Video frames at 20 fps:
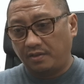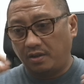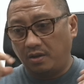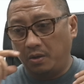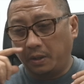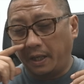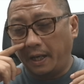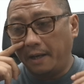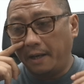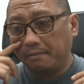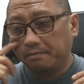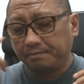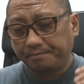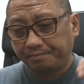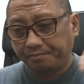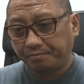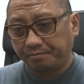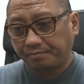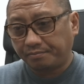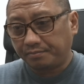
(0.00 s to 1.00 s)
Okay,
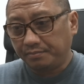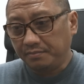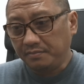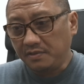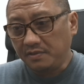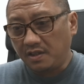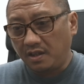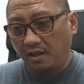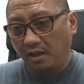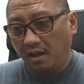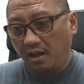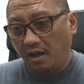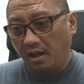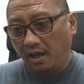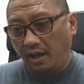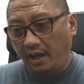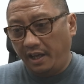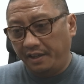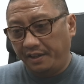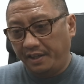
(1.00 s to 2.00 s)

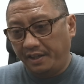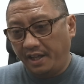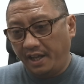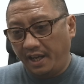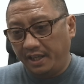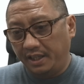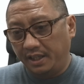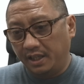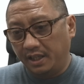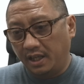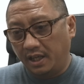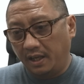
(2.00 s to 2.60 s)
and then